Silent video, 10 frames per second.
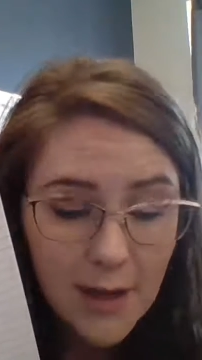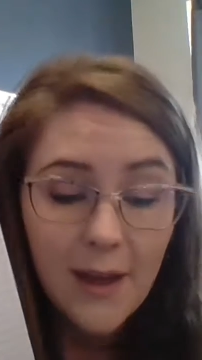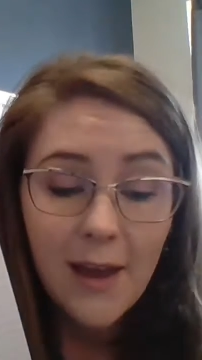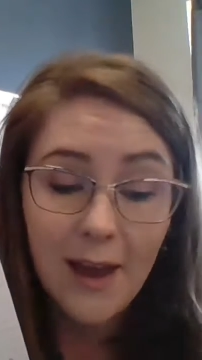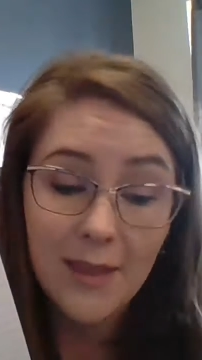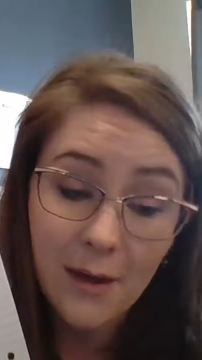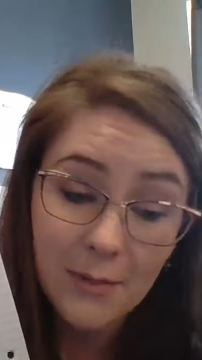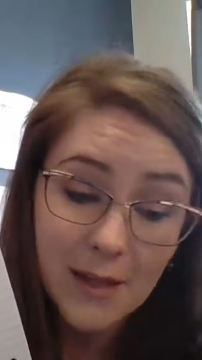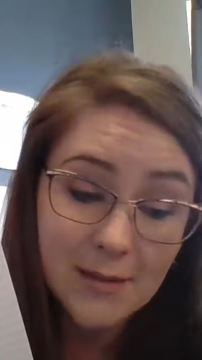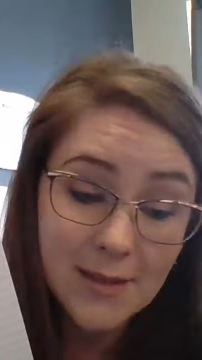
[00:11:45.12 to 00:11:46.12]
and that
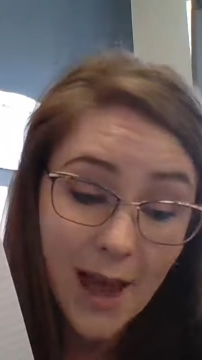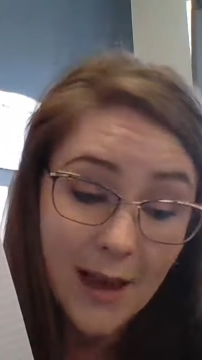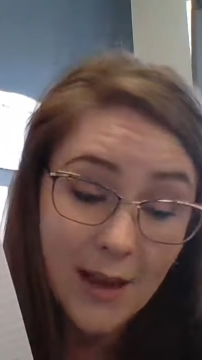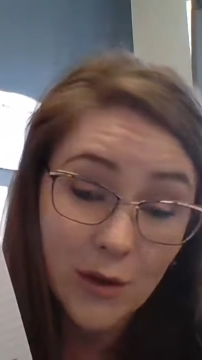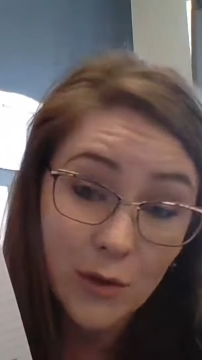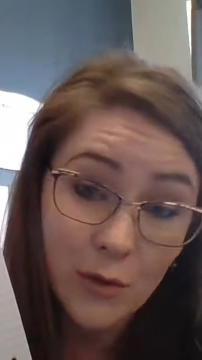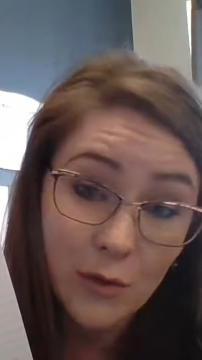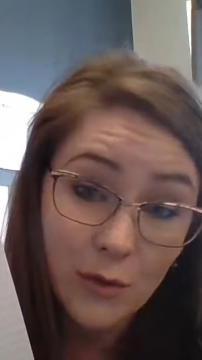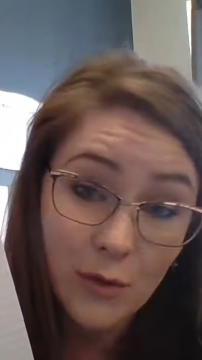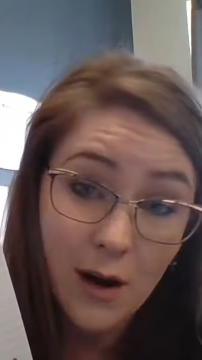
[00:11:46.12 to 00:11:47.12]
means that
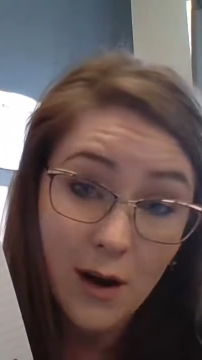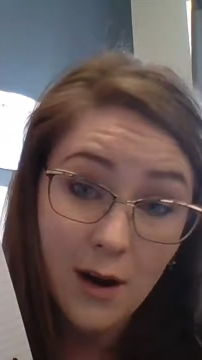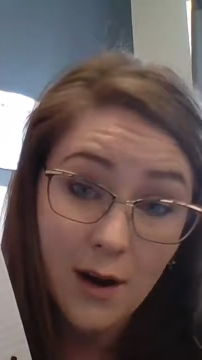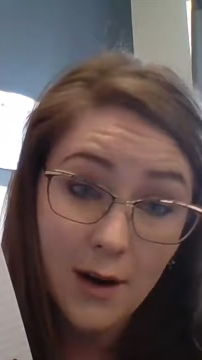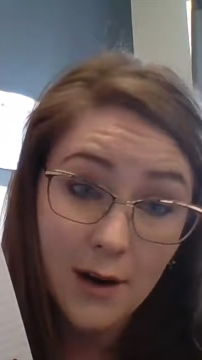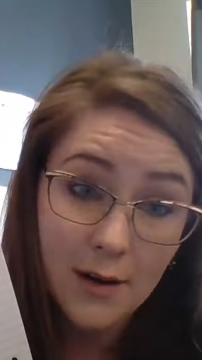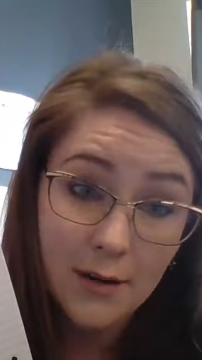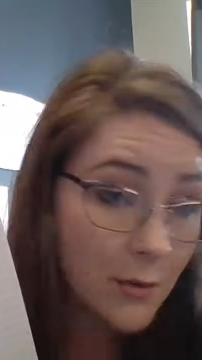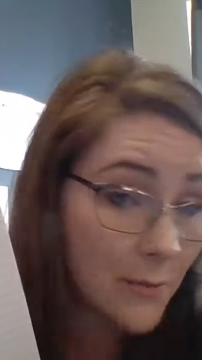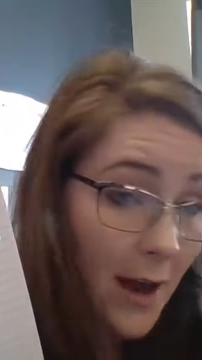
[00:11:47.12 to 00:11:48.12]
you are,
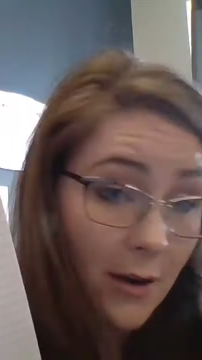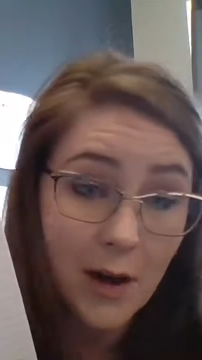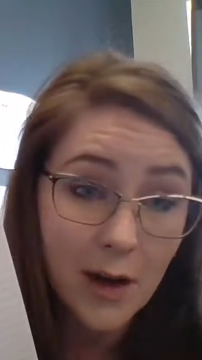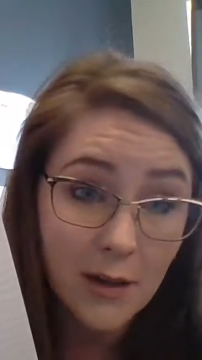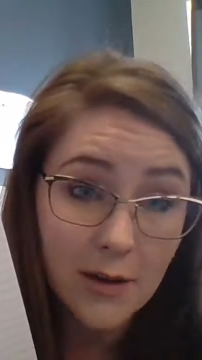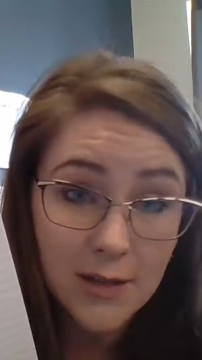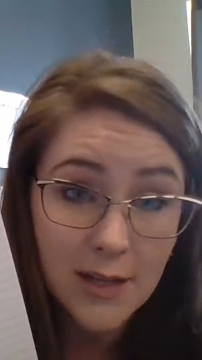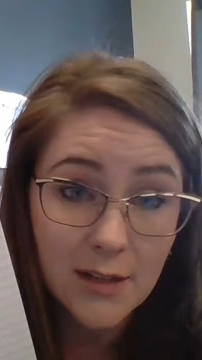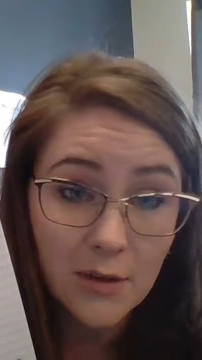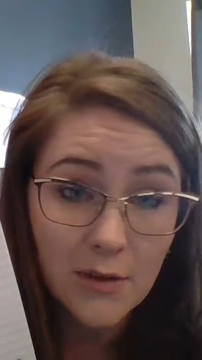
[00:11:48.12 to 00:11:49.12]
no matter what color your
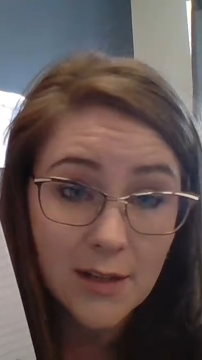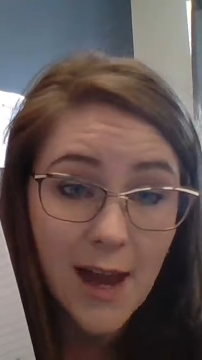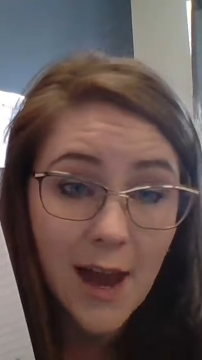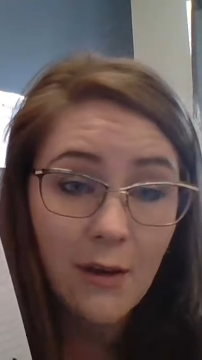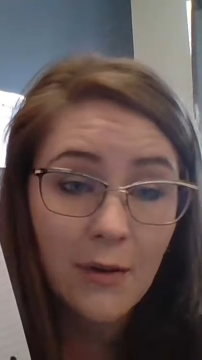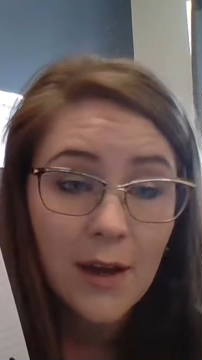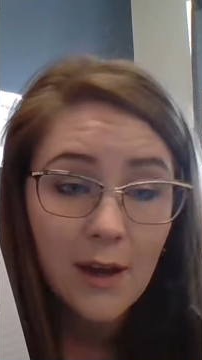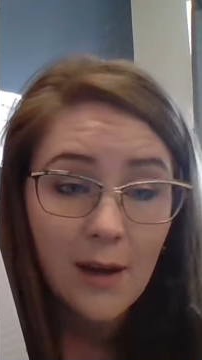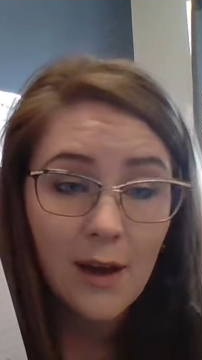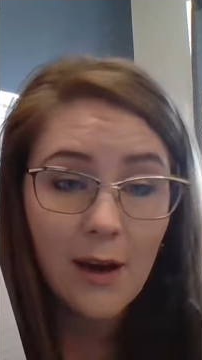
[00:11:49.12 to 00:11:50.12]
skin tone is now,
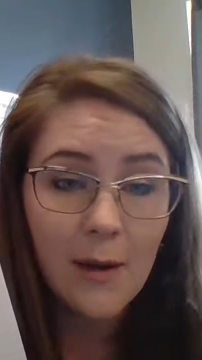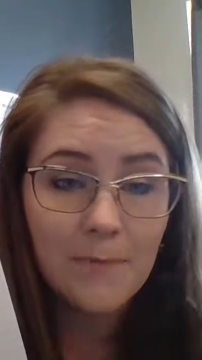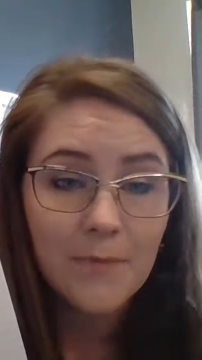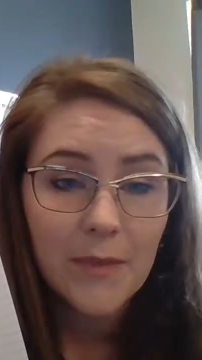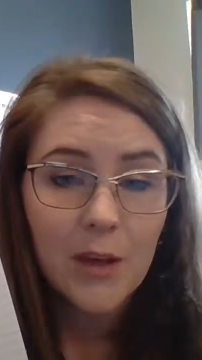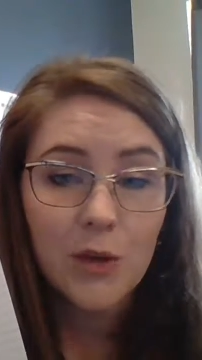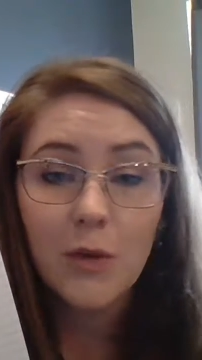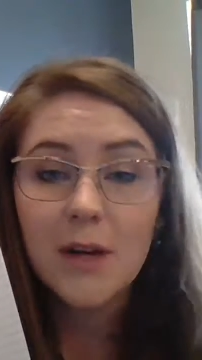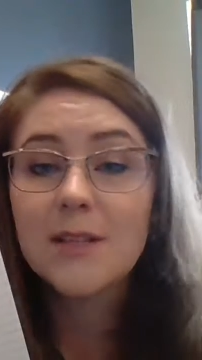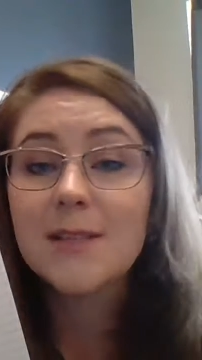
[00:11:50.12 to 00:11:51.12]
you
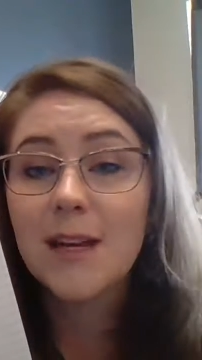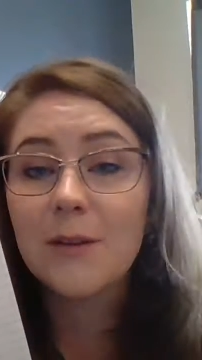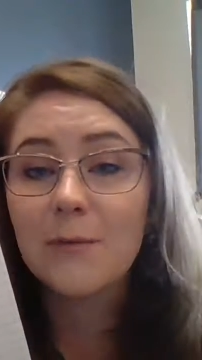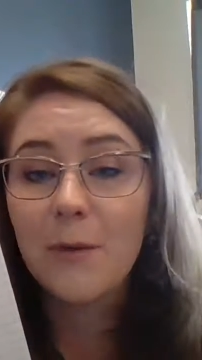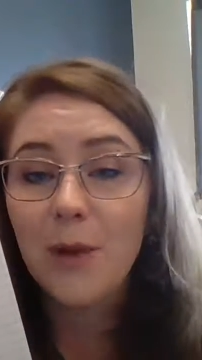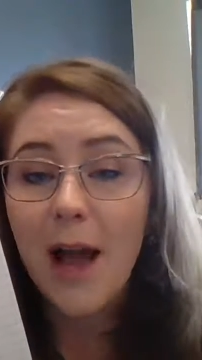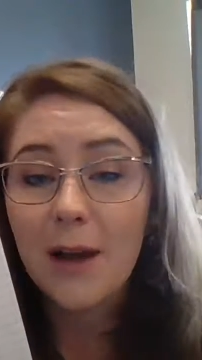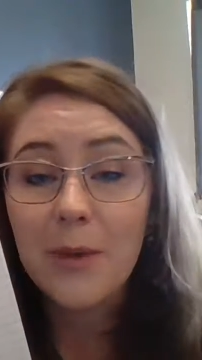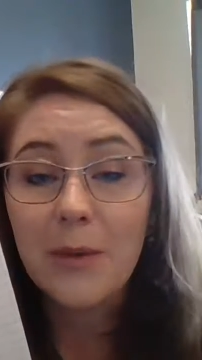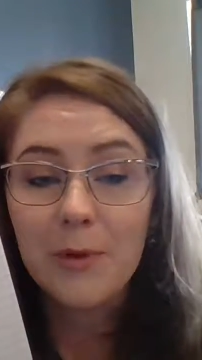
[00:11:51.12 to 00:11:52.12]
are descended from
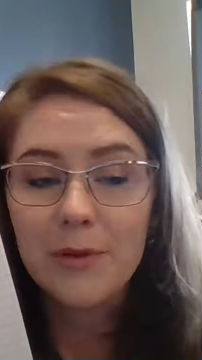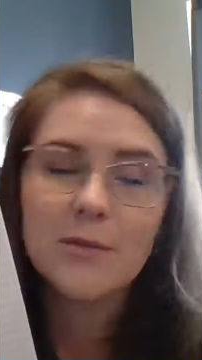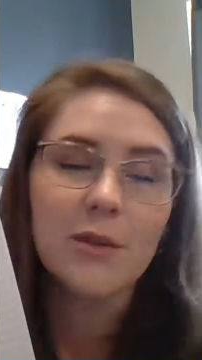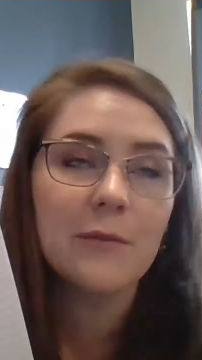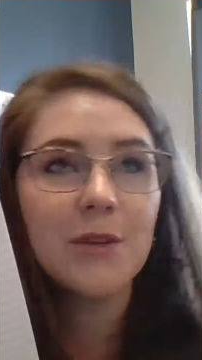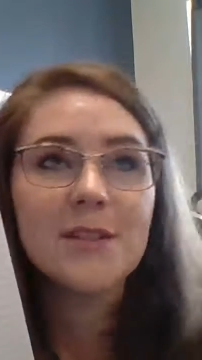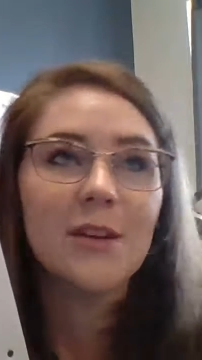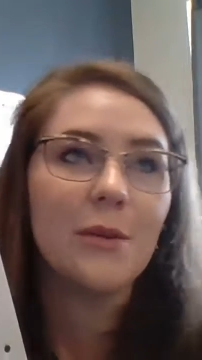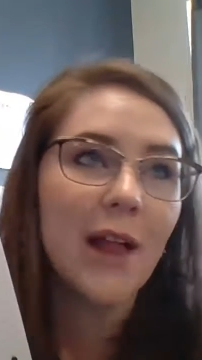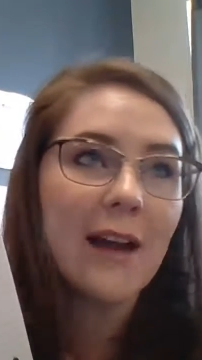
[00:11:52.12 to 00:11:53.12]
black people. So if you're
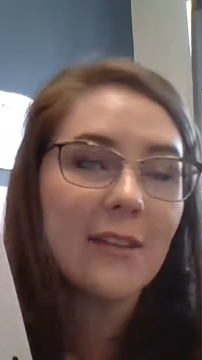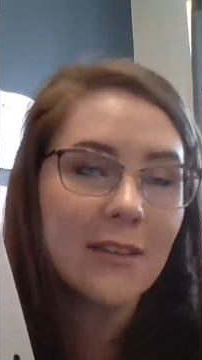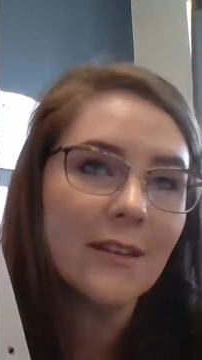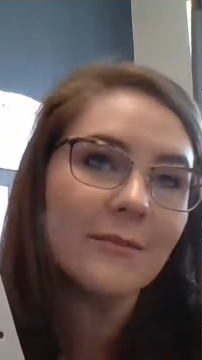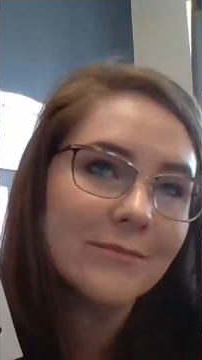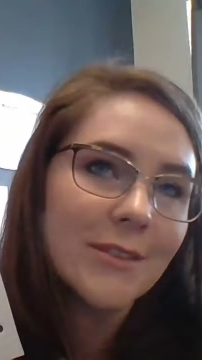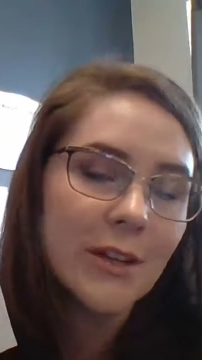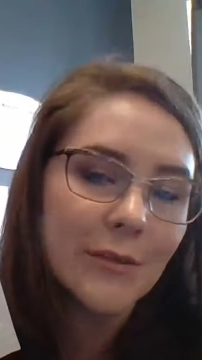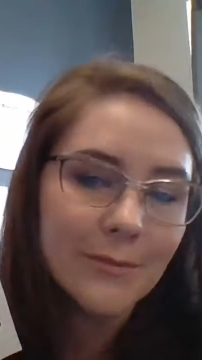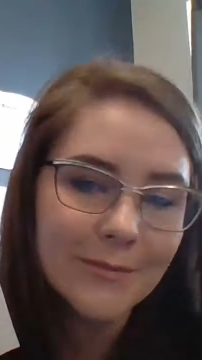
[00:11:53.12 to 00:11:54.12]
still black, then, you
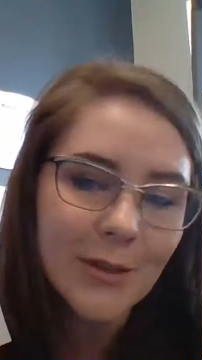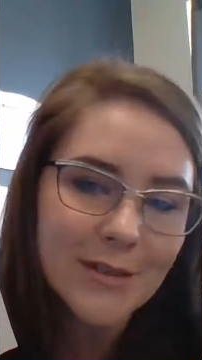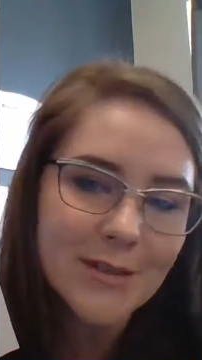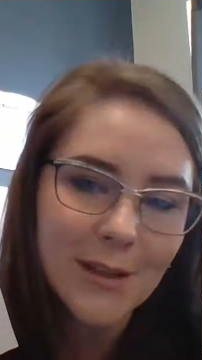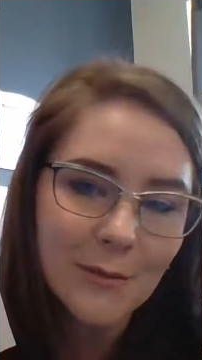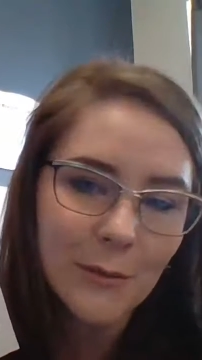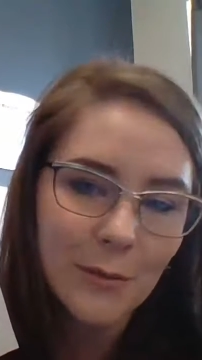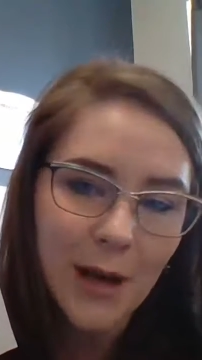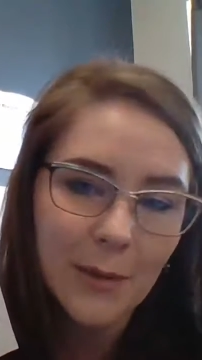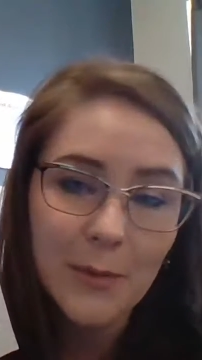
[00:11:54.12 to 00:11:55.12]
know, you're descended from
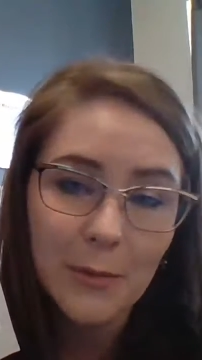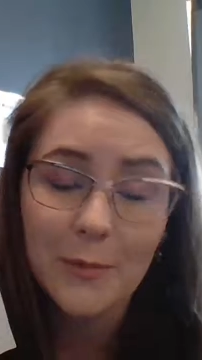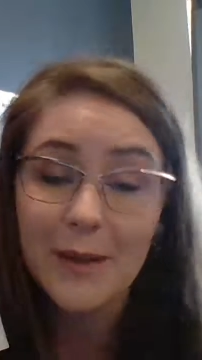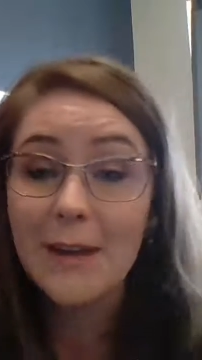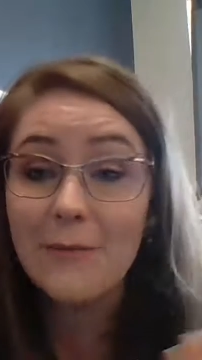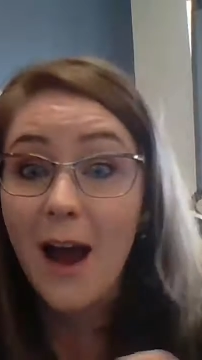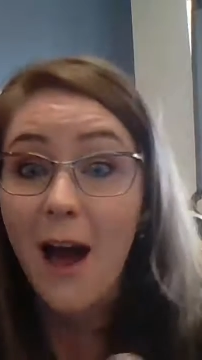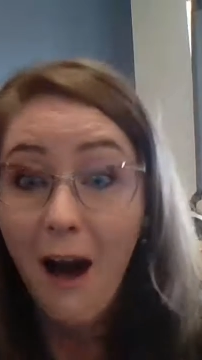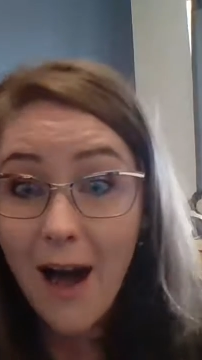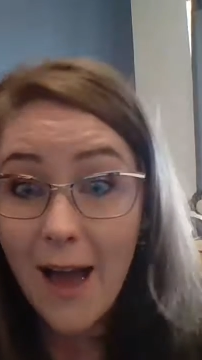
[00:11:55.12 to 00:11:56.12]
black people. But even
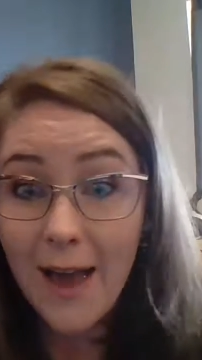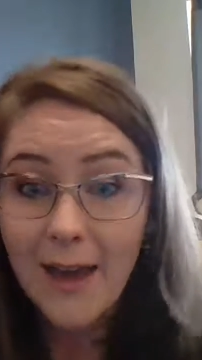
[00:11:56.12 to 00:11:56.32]
I,